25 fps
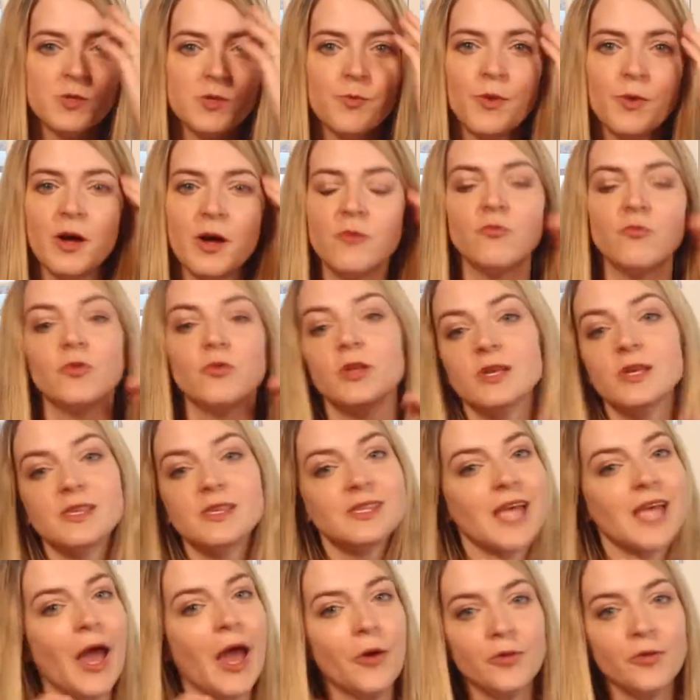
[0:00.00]
but really
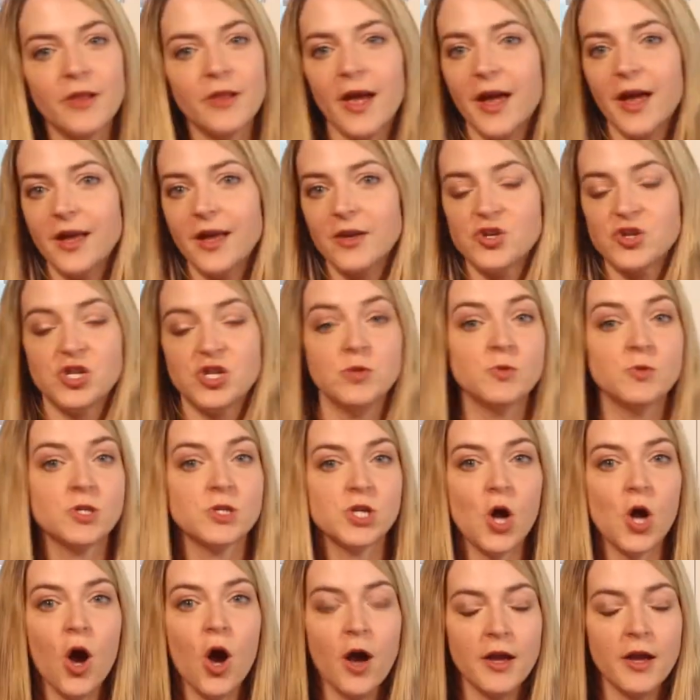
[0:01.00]
sound like she was
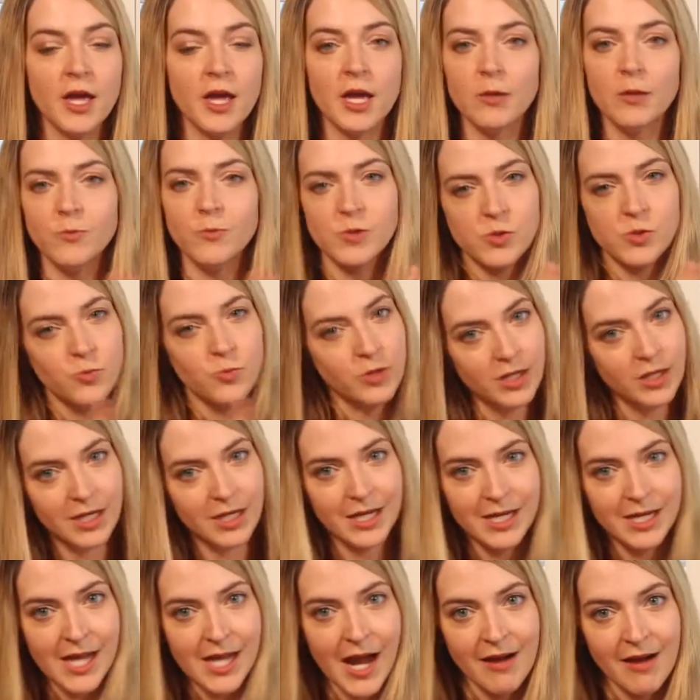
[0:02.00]
talking and was really
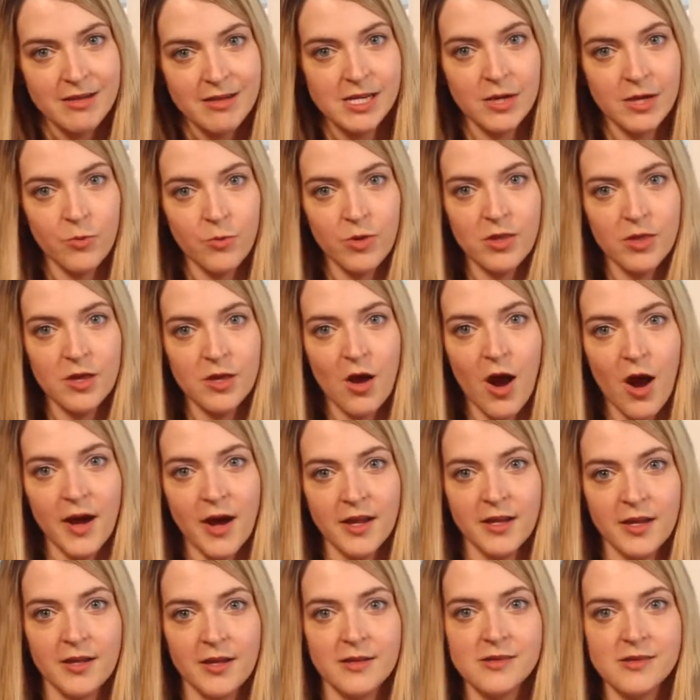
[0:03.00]
connecting with the
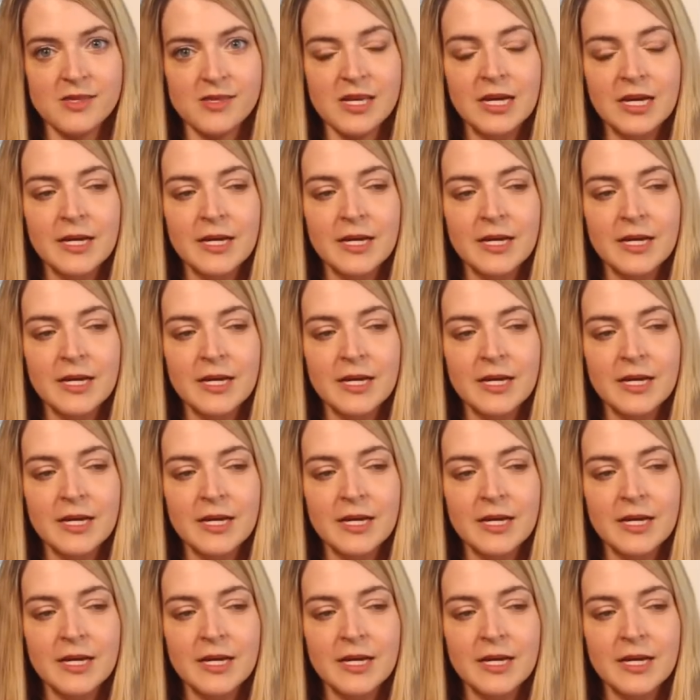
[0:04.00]
audience.